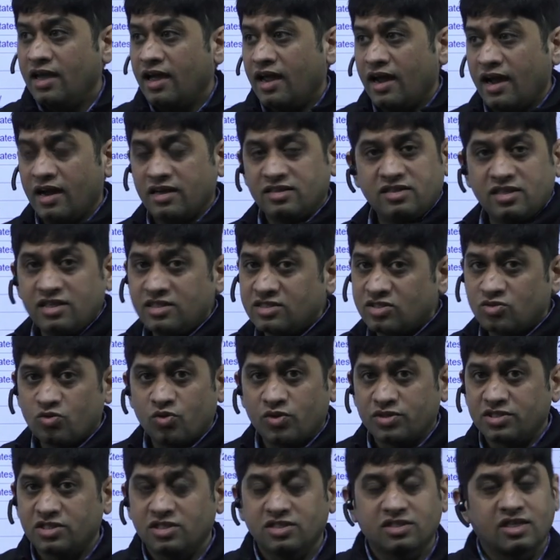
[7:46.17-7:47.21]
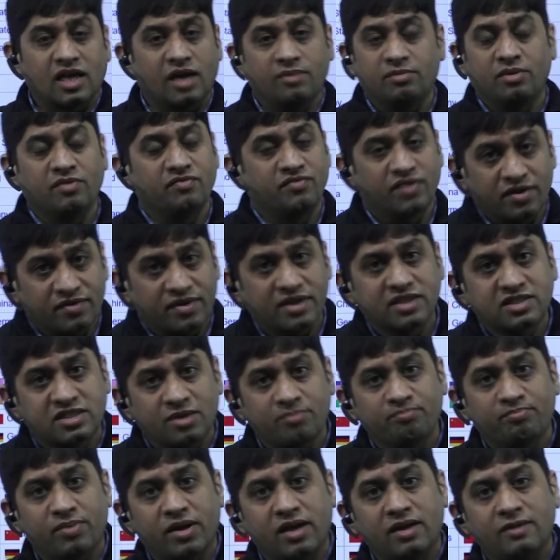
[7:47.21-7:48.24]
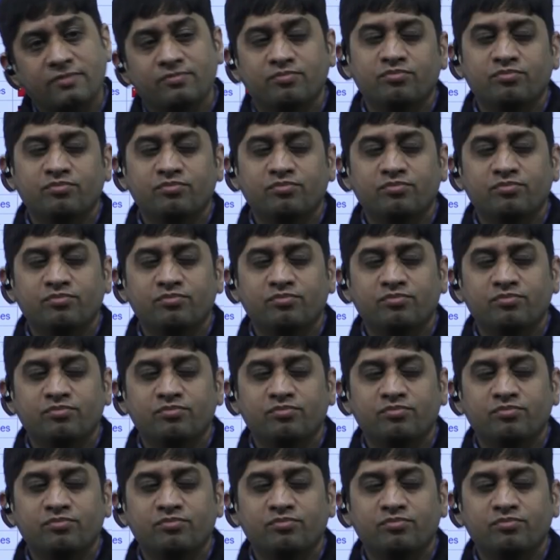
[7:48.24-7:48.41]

And these questions can be very, very simple.